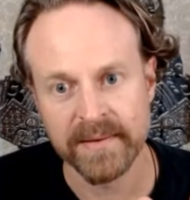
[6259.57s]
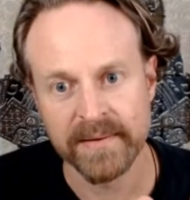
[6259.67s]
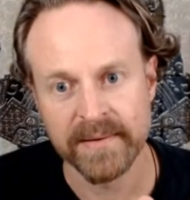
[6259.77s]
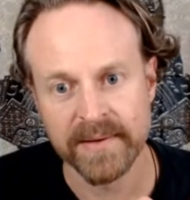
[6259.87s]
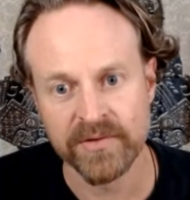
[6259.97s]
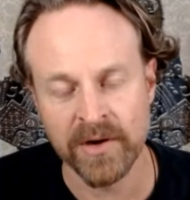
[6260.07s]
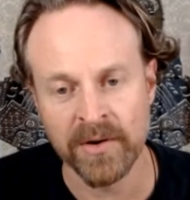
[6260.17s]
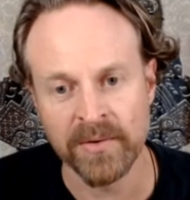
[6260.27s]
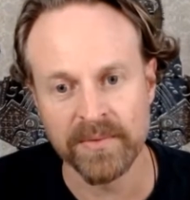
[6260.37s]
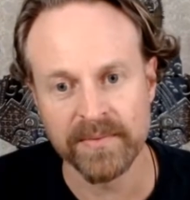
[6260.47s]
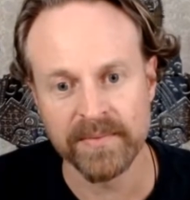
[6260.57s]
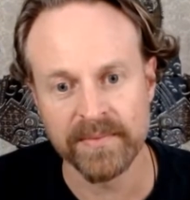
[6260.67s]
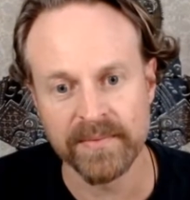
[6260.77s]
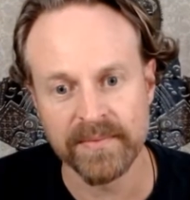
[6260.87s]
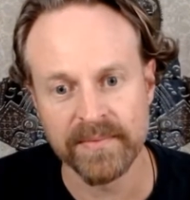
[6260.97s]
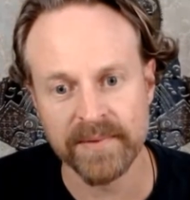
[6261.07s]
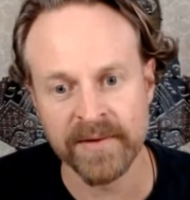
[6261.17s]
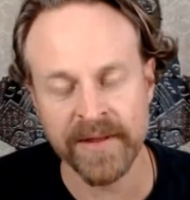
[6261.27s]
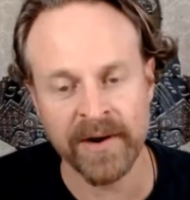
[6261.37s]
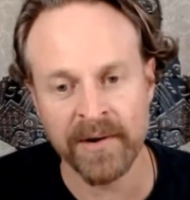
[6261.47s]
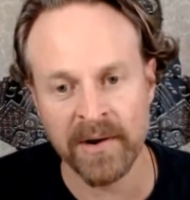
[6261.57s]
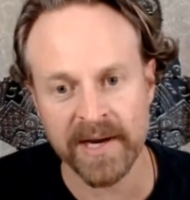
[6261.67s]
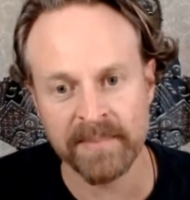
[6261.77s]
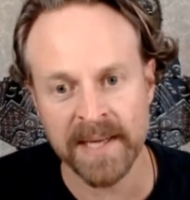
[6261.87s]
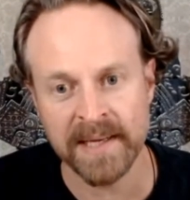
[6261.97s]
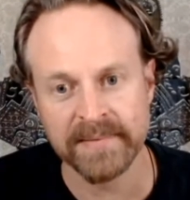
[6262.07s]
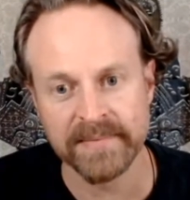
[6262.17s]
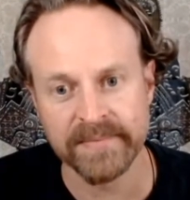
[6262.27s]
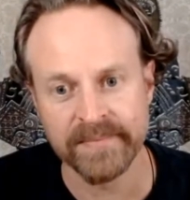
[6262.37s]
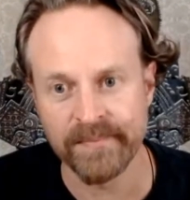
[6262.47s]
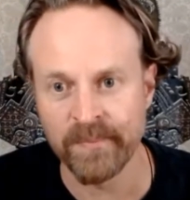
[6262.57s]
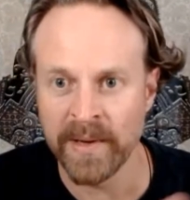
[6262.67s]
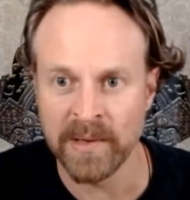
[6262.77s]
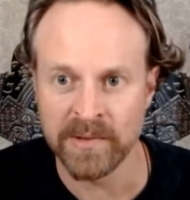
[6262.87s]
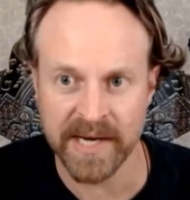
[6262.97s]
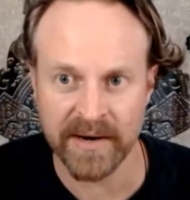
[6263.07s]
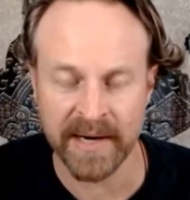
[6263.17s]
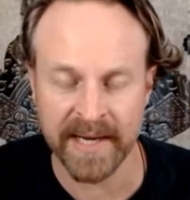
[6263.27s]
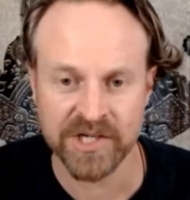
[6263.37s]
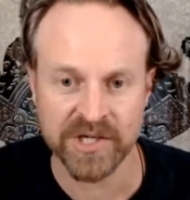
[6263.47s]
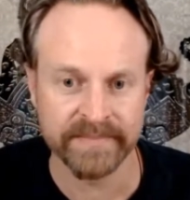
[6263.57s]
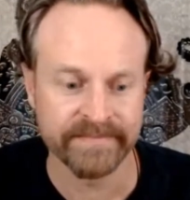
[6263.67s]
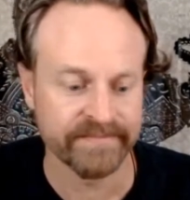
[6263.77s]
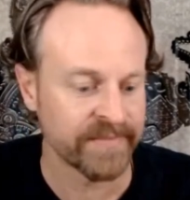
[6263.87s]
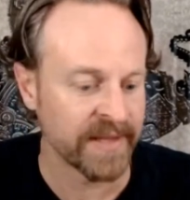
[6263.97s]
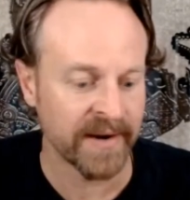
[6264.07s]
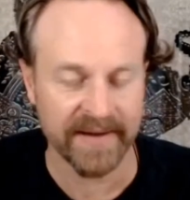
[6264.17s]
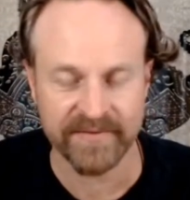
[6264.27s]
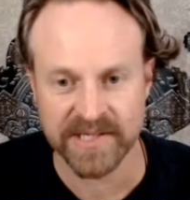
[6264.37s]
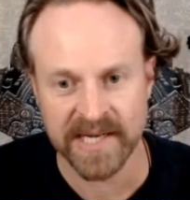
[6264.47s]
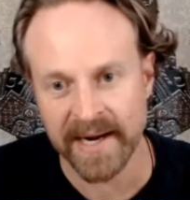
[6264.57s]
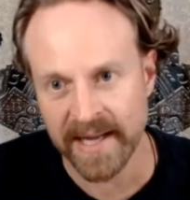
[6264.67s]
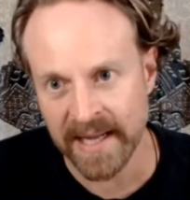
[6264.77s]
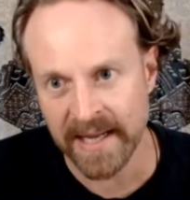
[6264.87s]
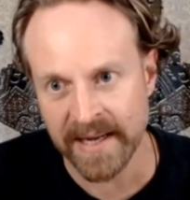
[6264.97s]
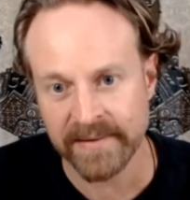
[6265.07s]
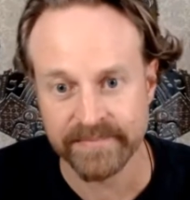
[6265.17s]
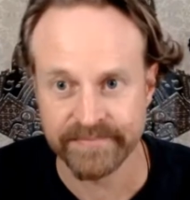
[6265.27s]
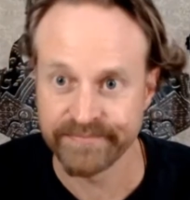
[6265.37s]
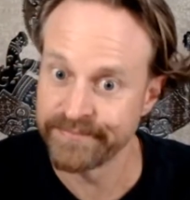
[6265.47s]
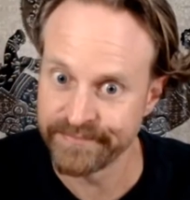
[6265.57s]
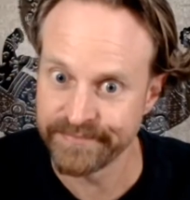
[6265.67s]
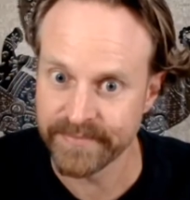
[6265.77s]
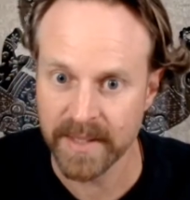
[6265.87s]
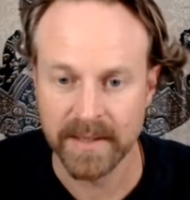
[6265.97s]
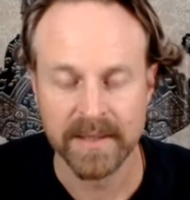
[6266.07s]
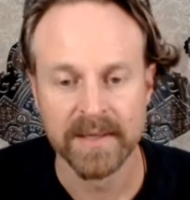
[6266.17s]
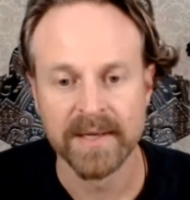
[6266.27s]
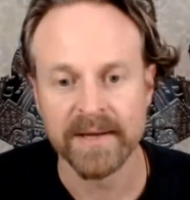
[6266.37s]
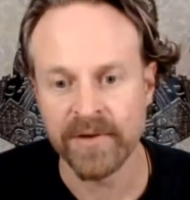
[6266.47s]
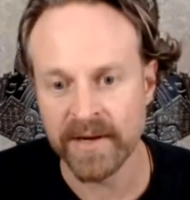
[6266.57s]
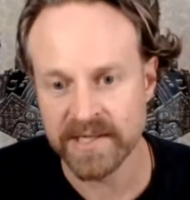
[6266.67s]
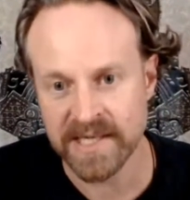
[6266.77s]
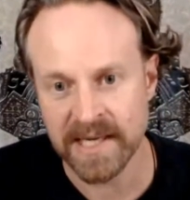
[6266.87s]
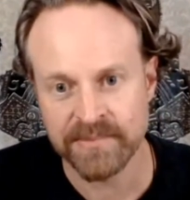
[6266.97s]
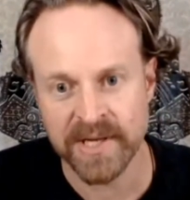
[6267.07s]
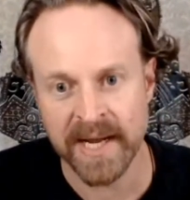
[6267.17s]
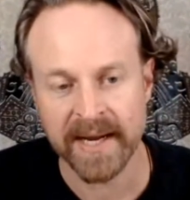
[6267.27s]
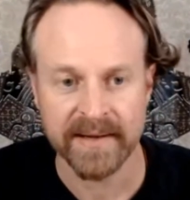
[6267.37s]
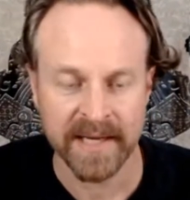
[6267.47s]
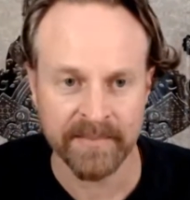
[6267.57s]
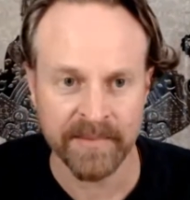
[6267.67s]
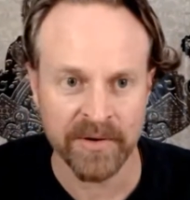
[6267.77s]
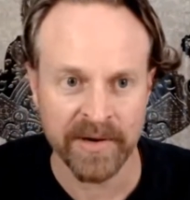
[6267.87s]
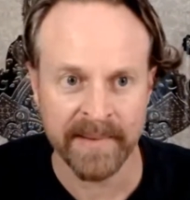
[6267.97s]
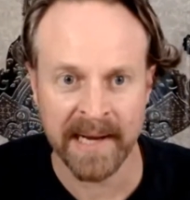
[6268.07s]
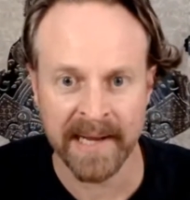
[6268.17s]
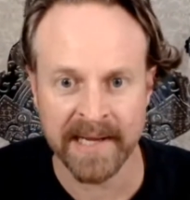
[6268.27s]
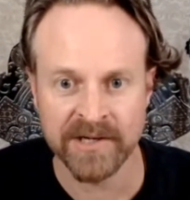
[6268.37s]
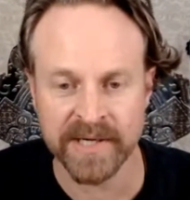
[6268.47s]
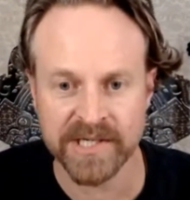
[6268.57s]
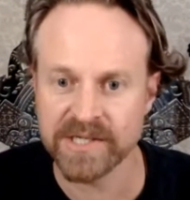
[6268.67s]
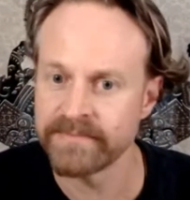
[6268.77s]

So if they don't like me, we lose our connection. Then I have to start again. If you go to Substack, give me your email address.